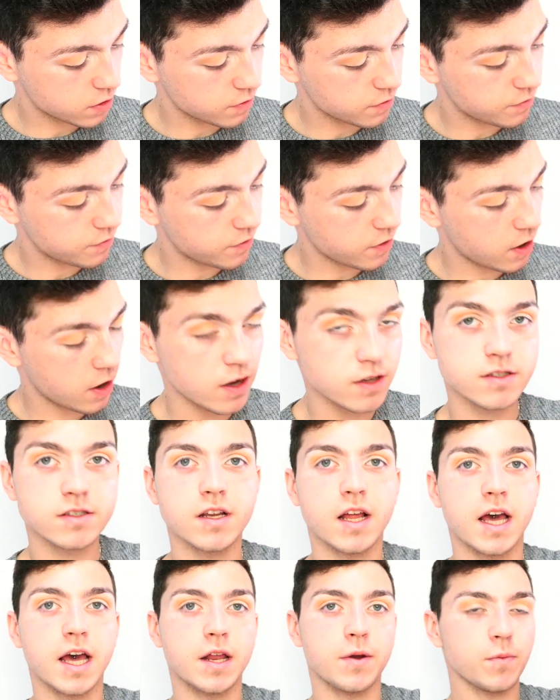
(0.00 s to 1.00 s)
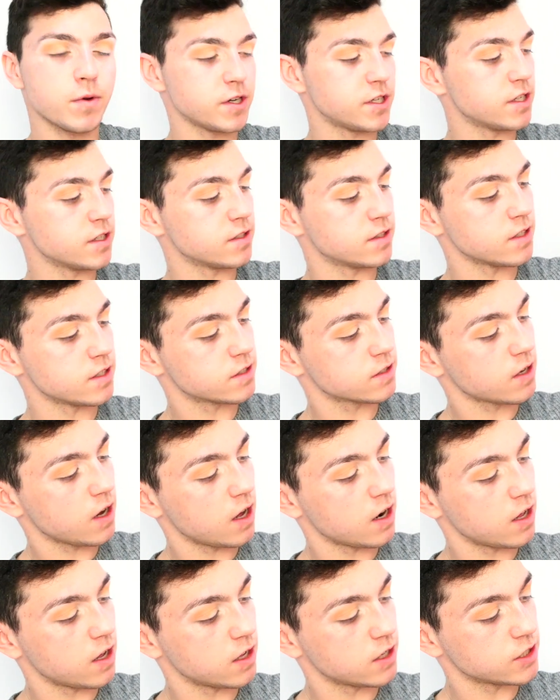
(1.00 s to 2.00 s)
Fast Lane, which is this
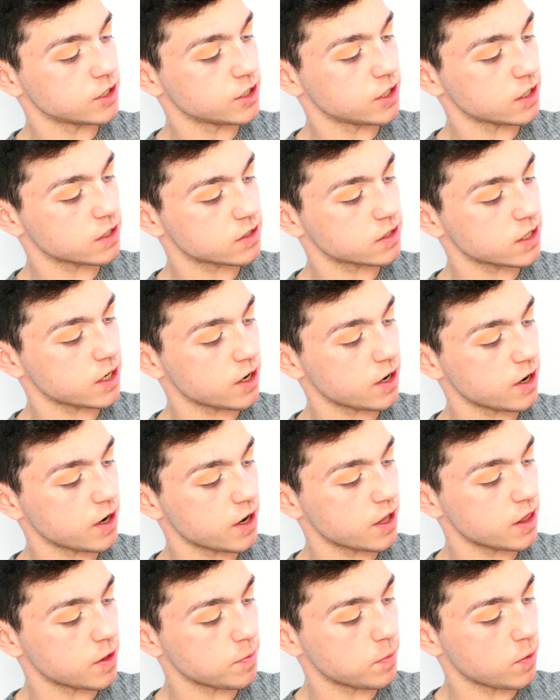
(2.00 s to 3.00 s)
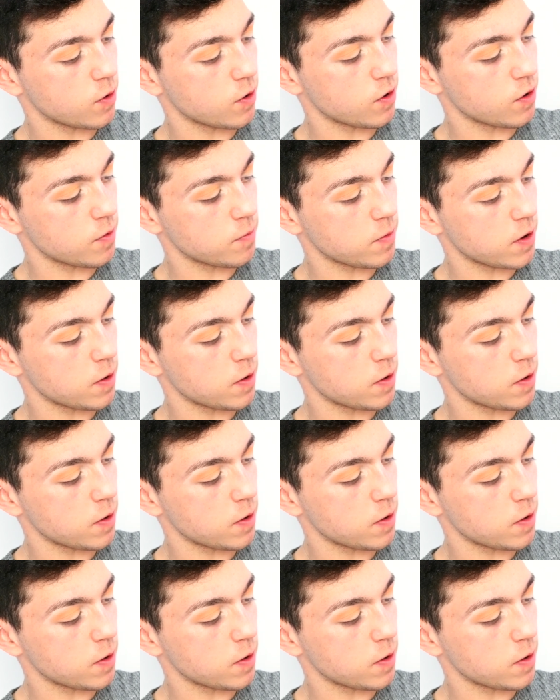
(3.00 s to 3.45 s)
colour just here in the bottom.